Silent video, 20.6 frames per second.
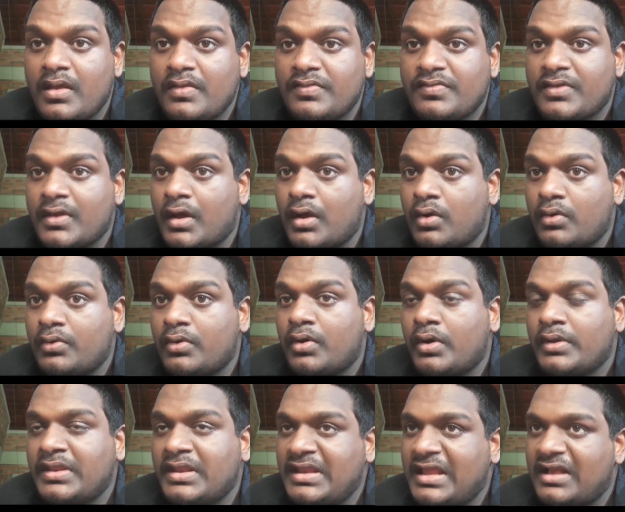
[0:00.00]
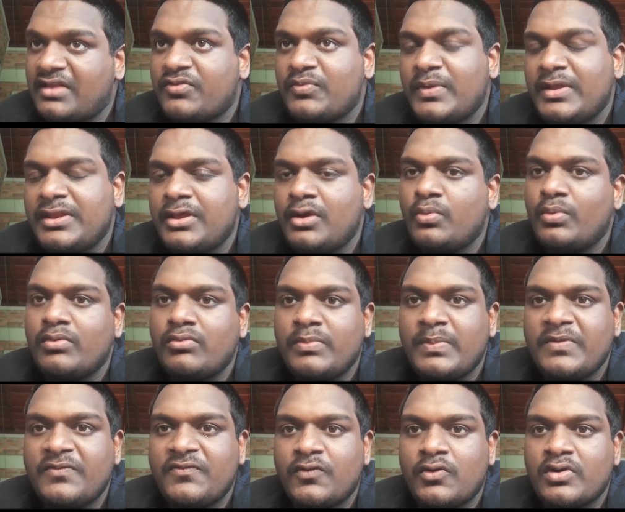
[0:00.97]
So on the next video we will
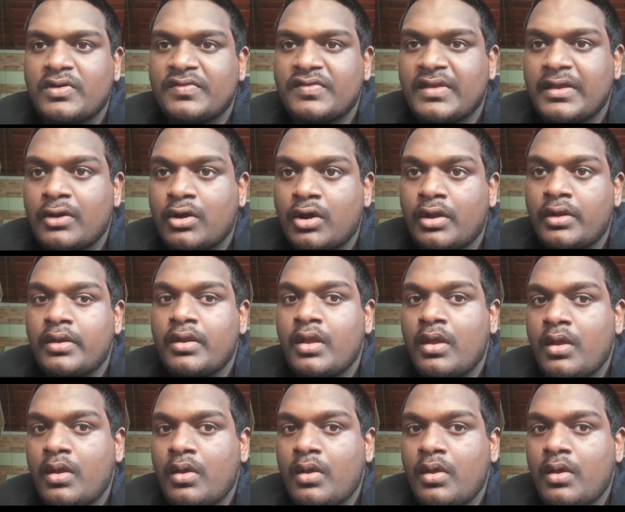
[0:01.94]
be focusing on